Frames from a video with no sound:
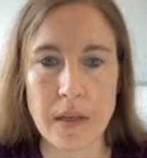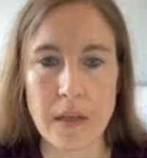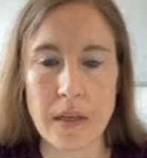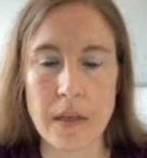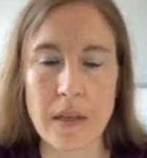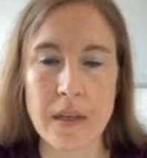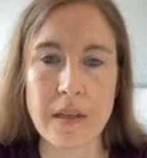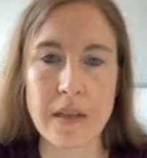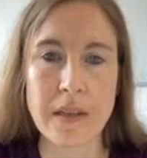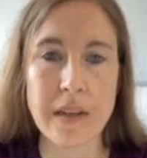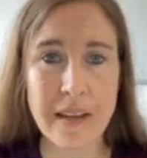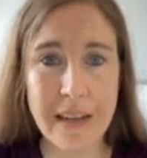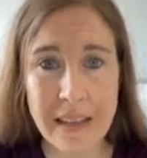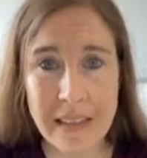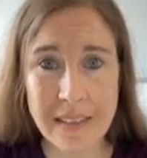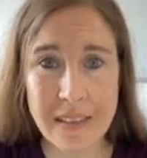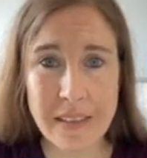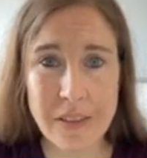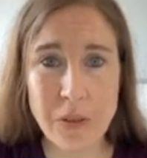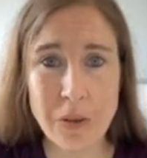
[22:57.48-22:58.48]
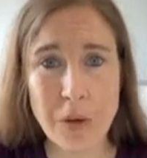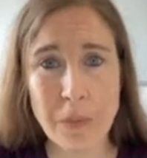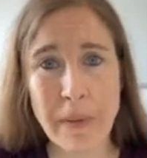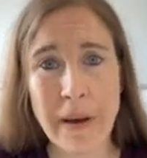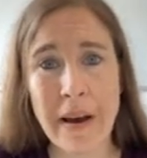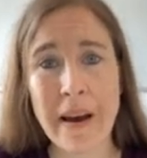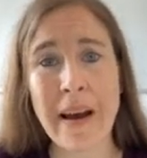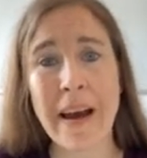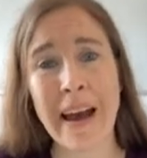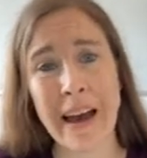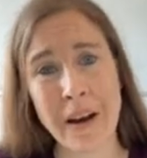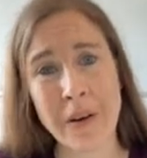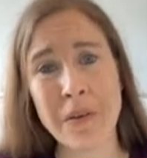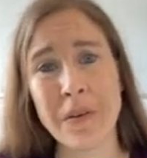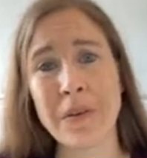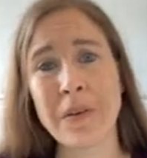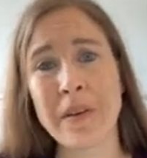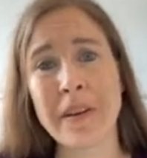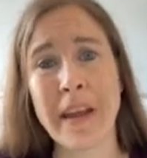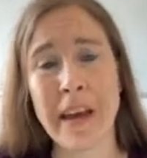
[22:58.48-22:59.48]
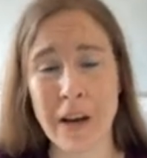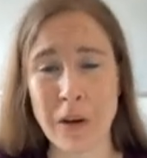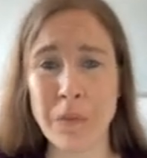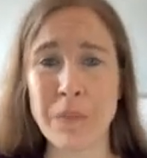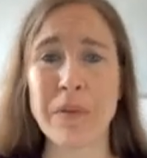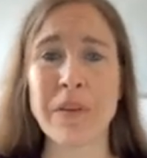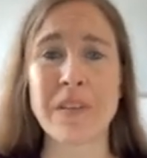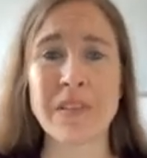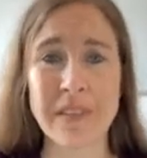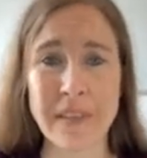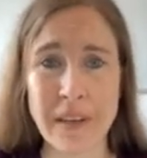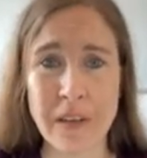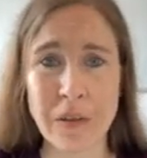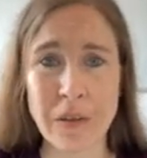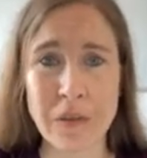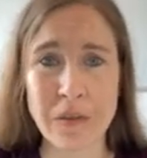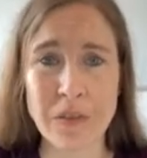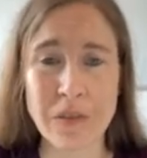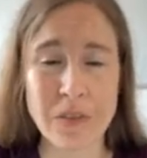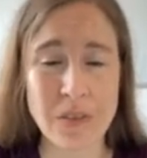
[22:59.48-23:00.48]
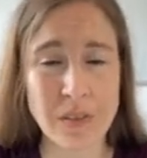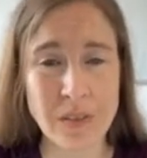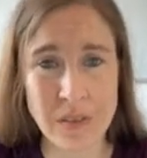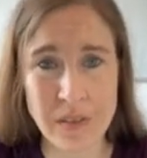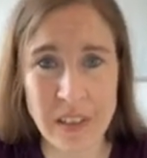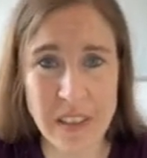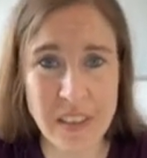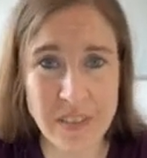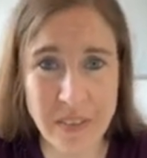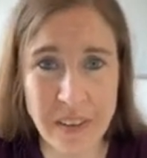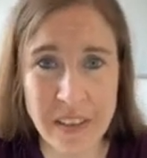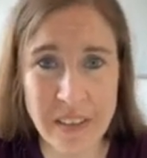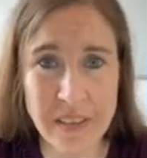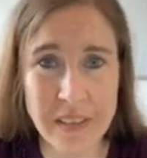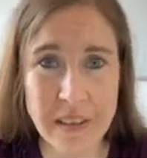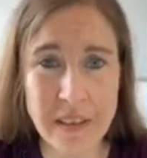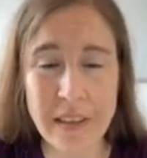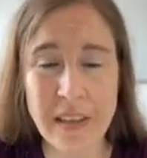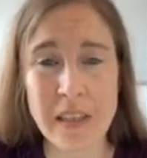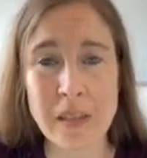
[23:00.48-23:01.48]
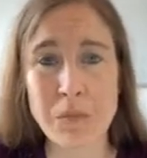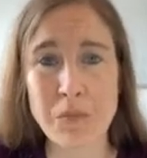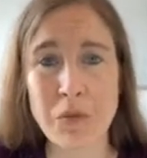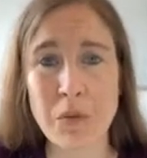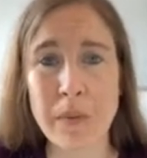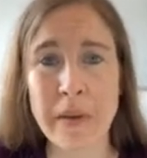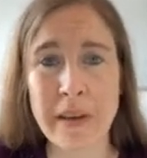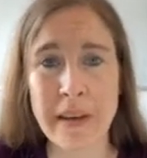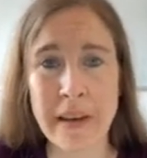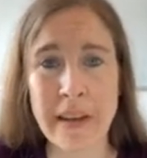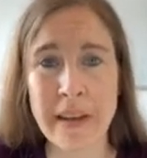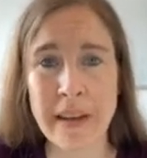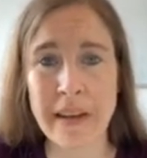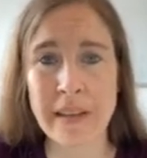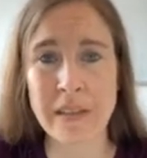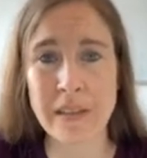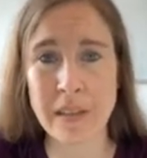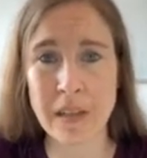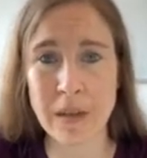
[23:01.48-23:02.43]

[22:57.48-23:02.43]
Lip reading: Now let's talk about how you can help yourselves, because let's face it, that's probably going to end up the